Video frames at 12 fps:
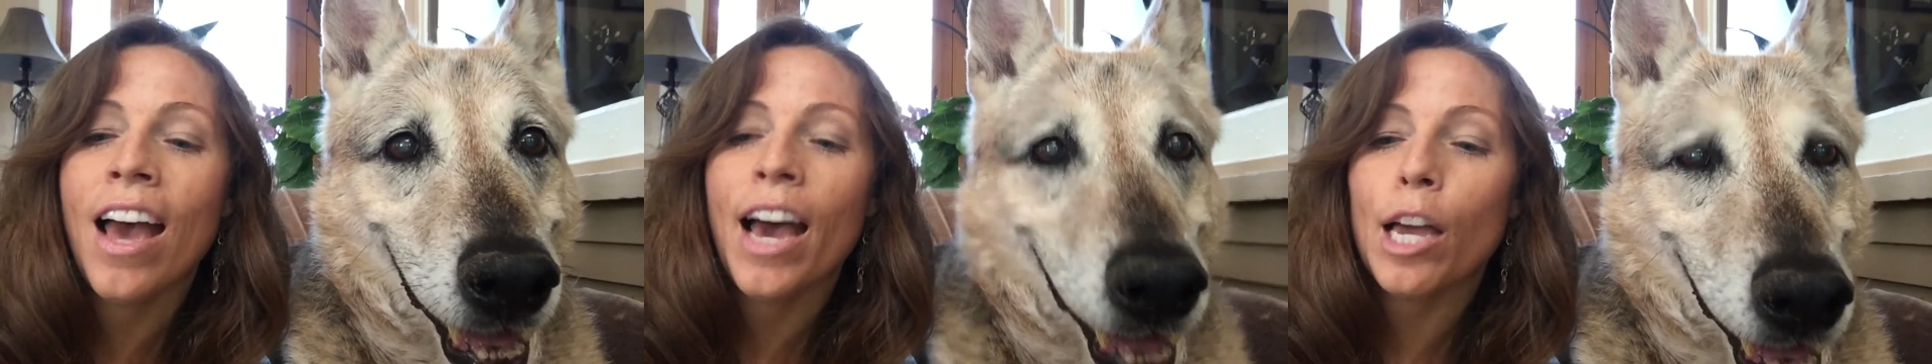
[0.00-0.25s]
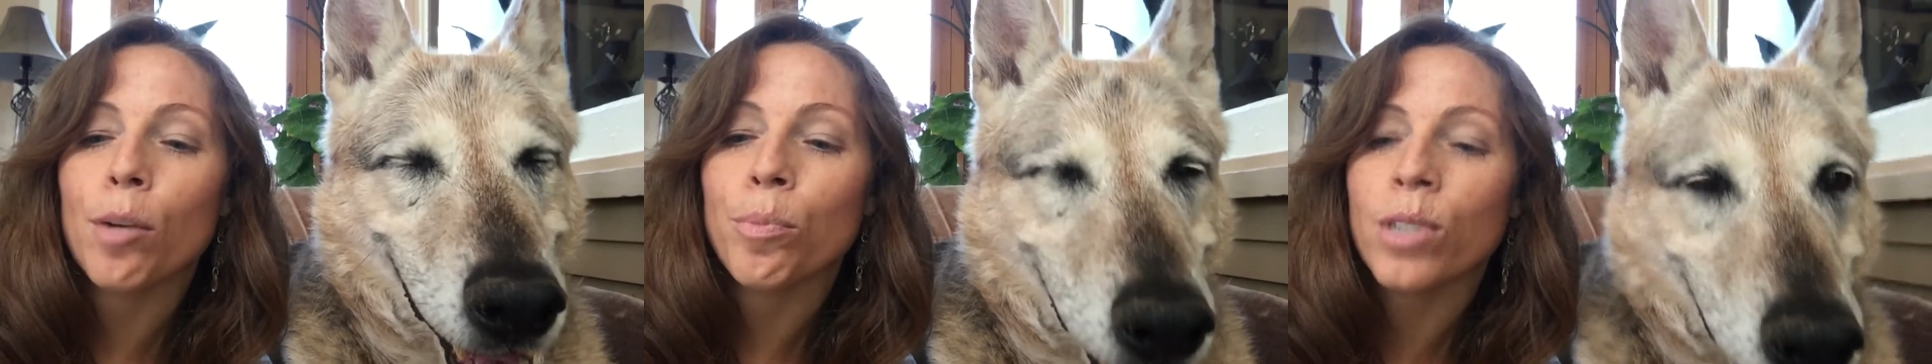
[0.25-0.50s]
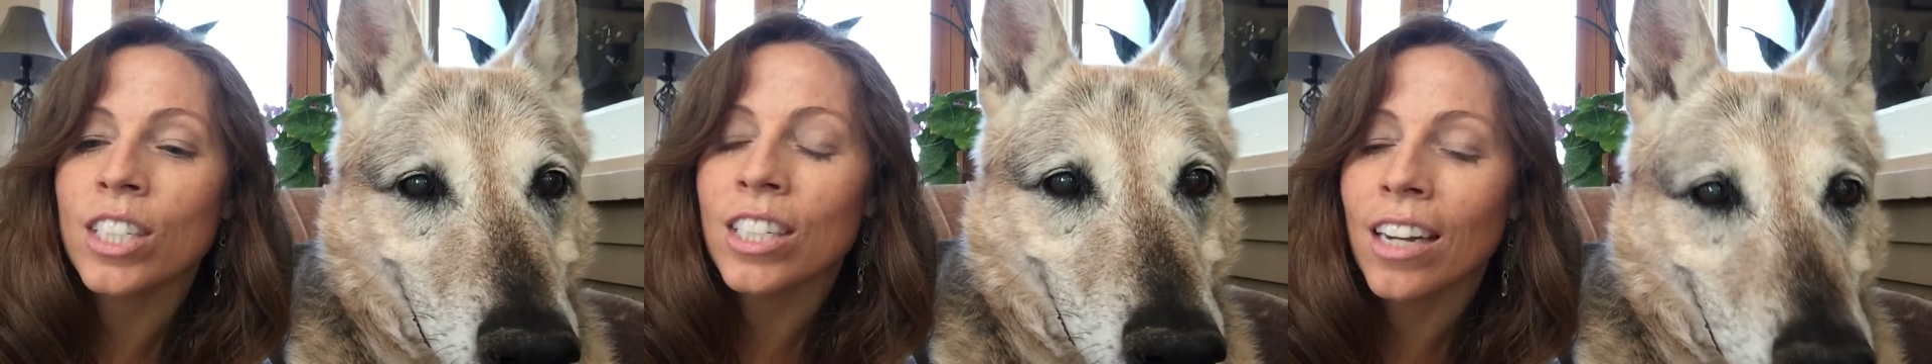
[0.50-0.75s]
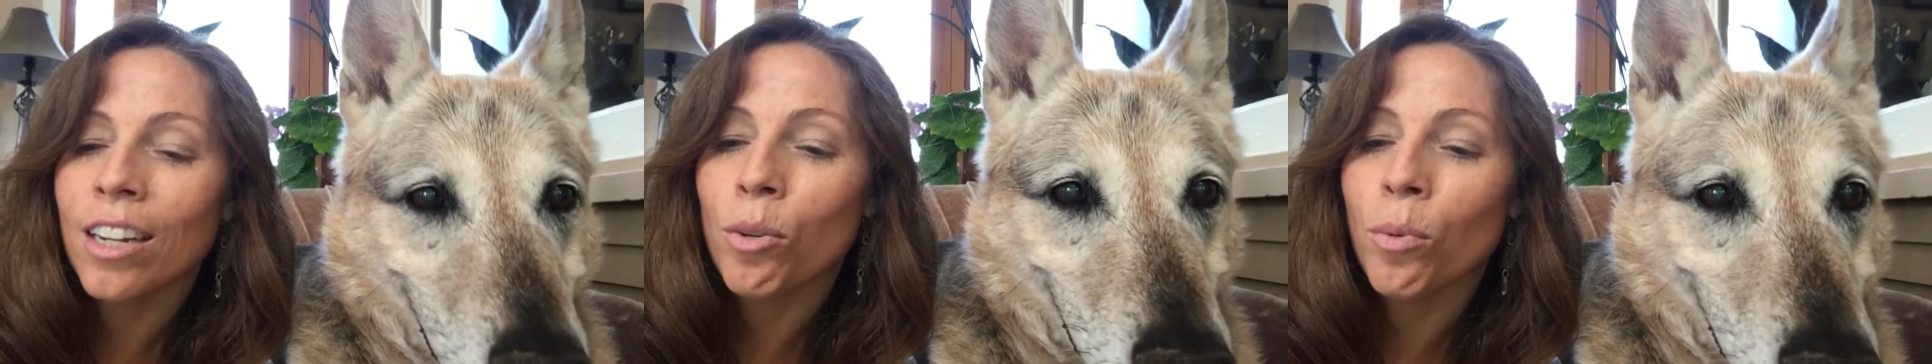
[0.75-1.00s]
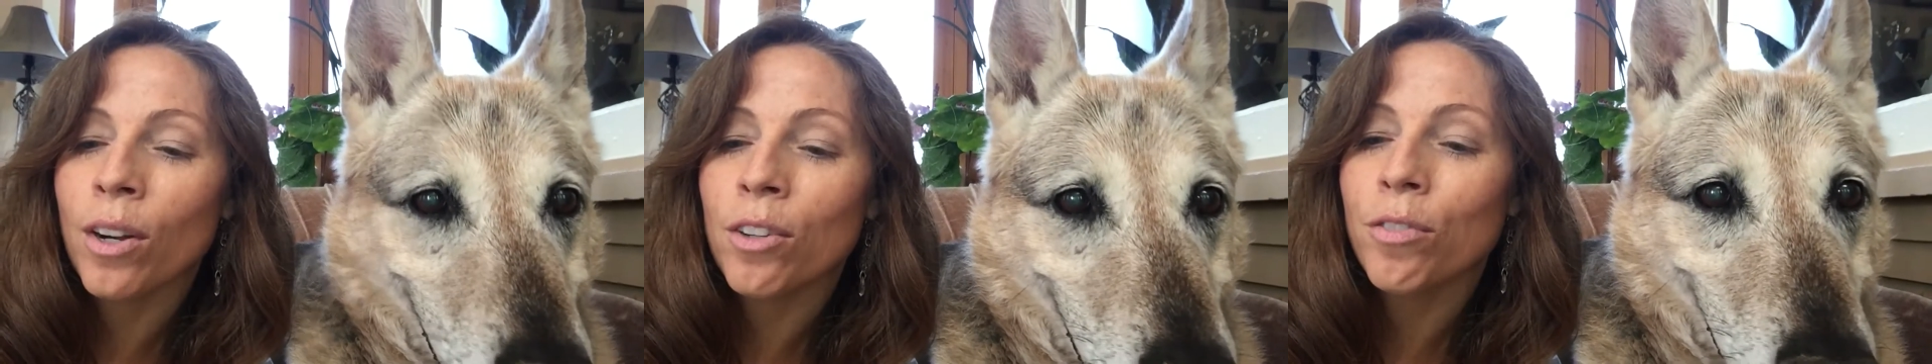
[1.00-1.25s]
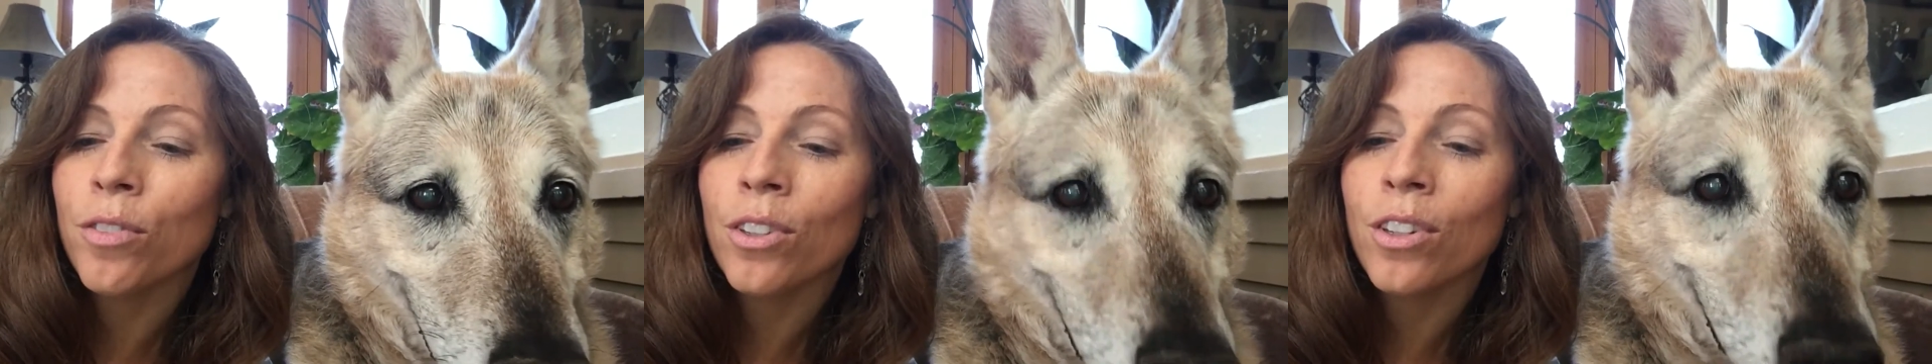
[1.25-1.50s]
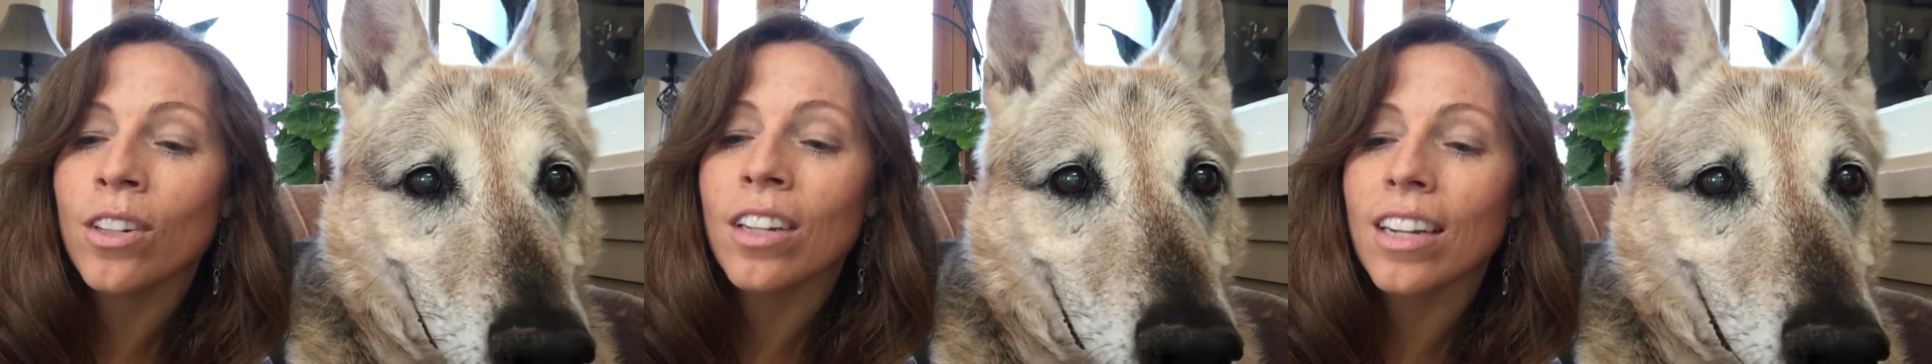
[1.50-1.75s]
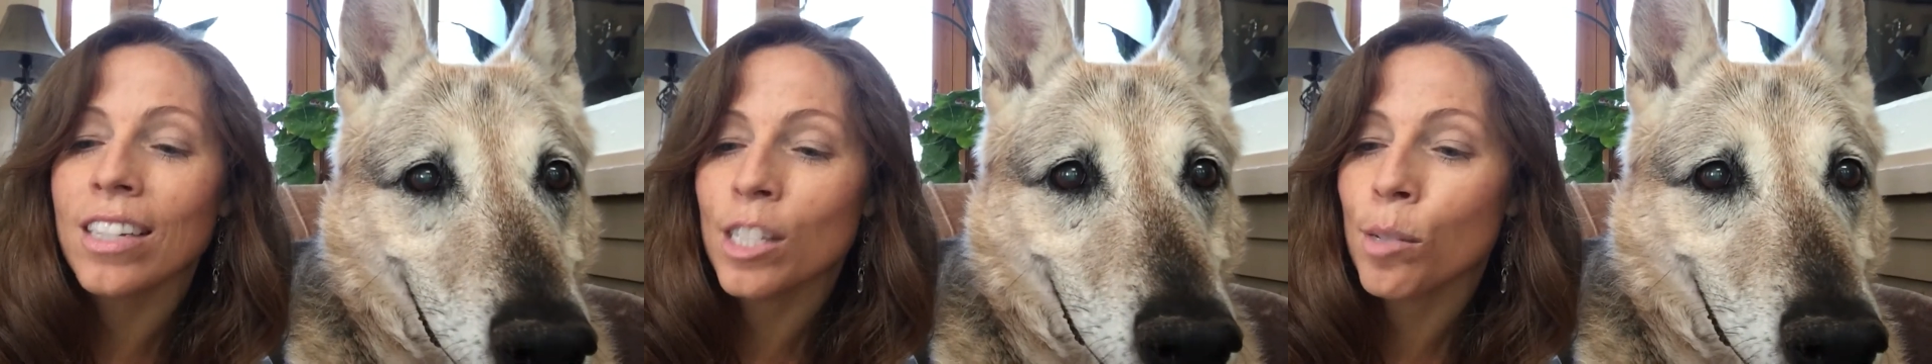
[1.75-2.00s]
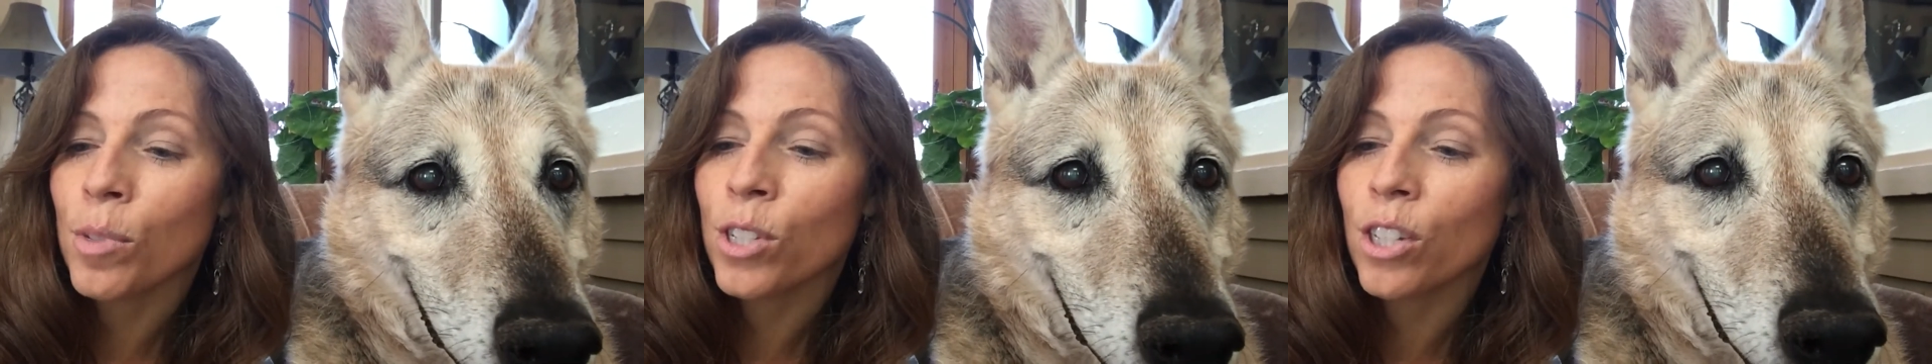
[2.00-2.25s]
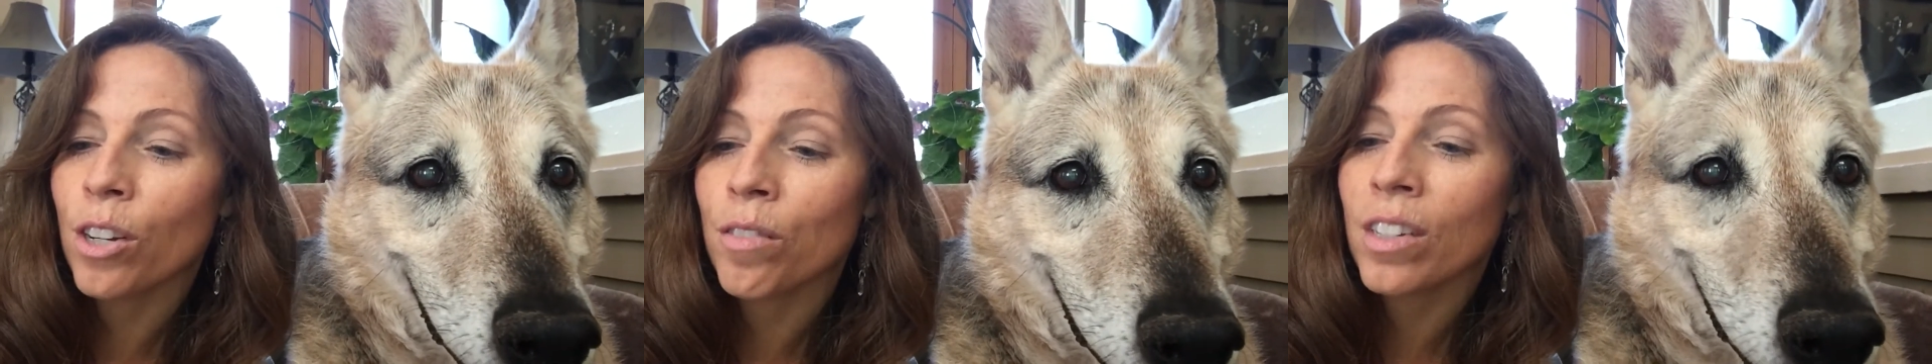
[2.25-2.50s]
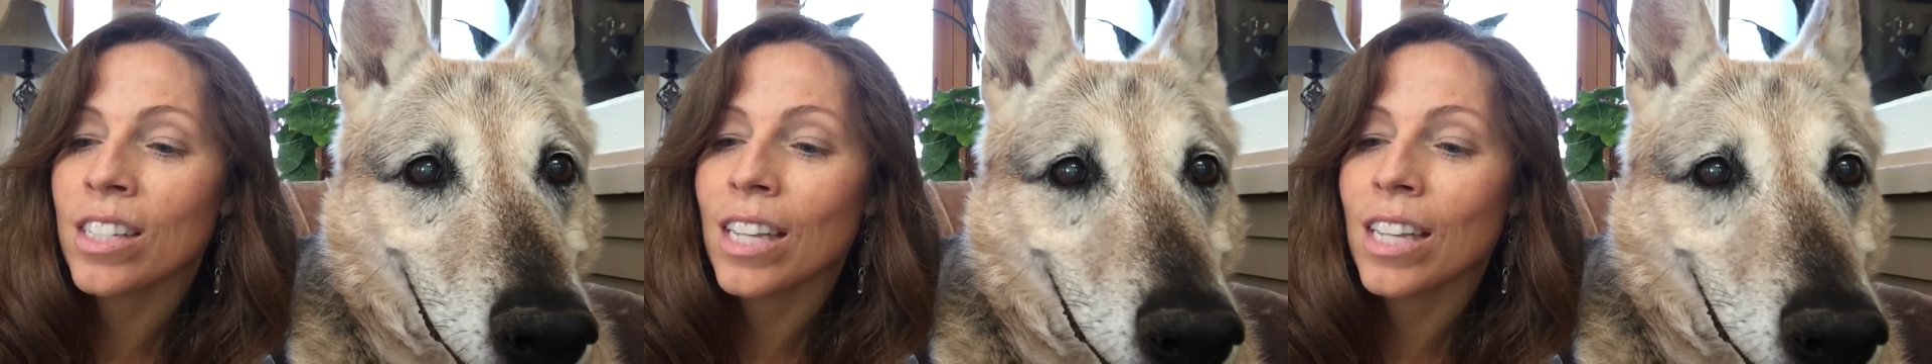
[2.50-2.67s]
I appreciate your wonderful customer service